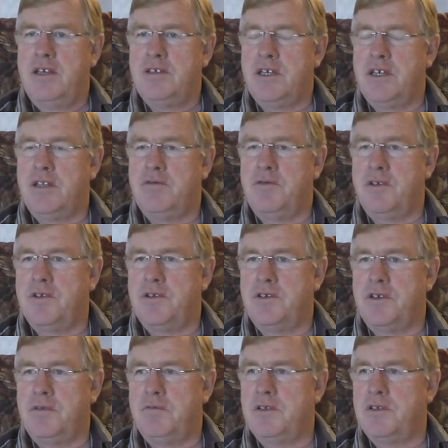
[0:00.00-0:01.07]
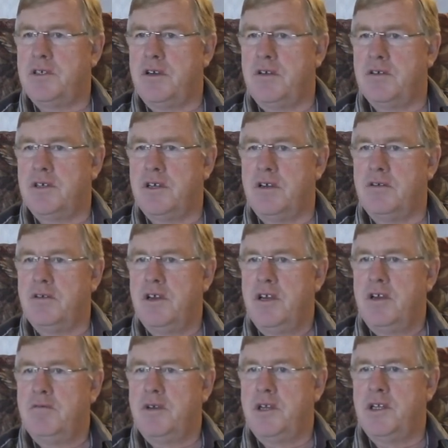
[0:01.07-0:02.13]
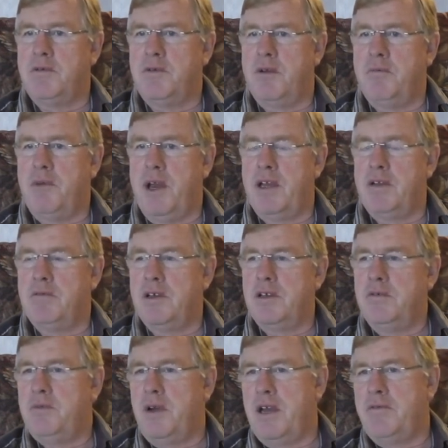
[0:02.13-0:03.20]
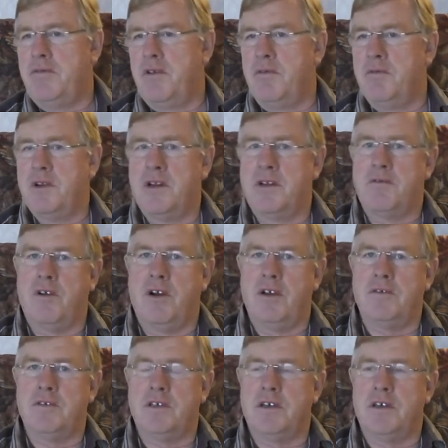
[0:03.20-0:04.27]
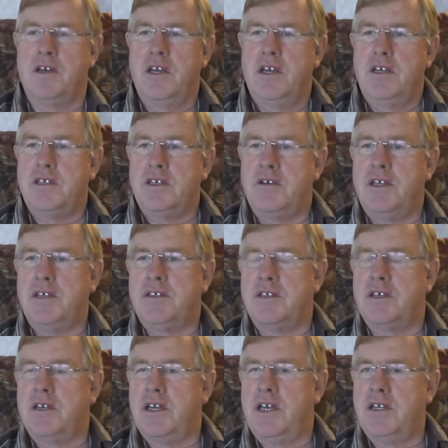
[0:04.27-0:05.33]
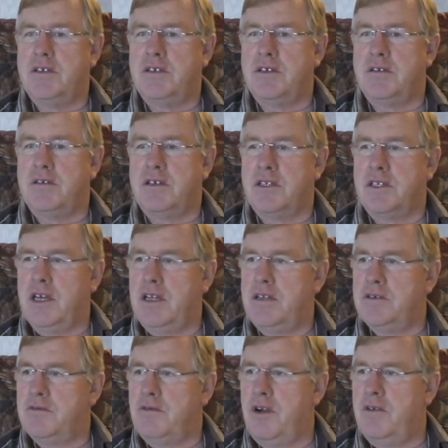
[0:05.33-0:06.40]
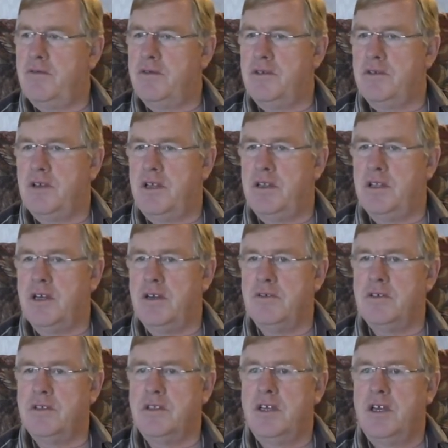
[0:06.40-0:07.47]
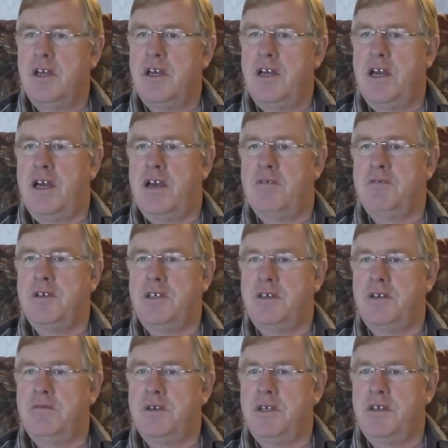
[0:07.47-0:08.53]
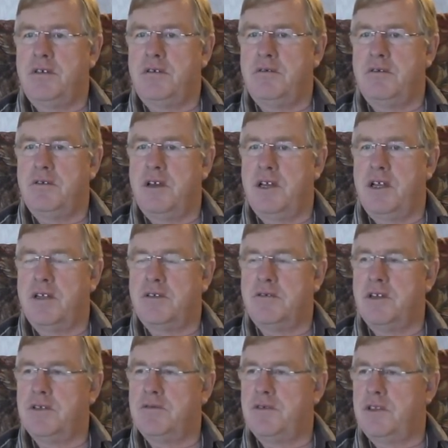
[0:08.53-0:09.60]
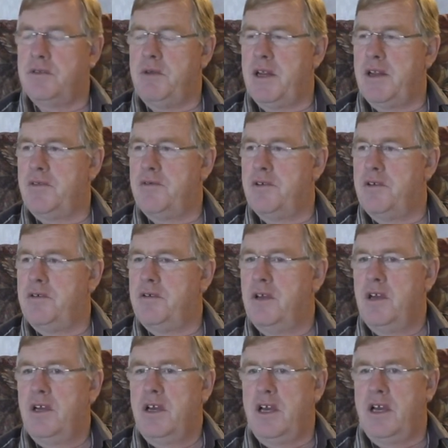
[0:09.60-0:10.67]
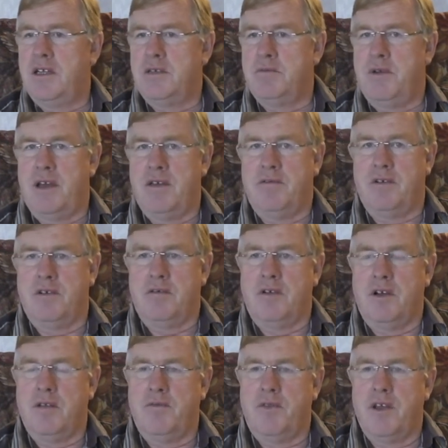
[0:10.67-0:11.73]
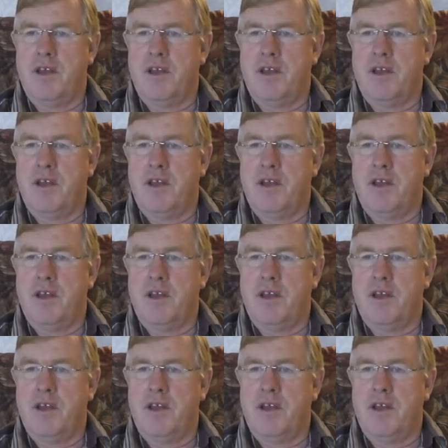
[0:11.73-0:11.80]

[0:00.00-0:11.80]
Send the first shipment so and so when you want paid, well, you pay for it when it arrives here. So as the containers arrived in Nelson, we transferred the money through to pay for it, right?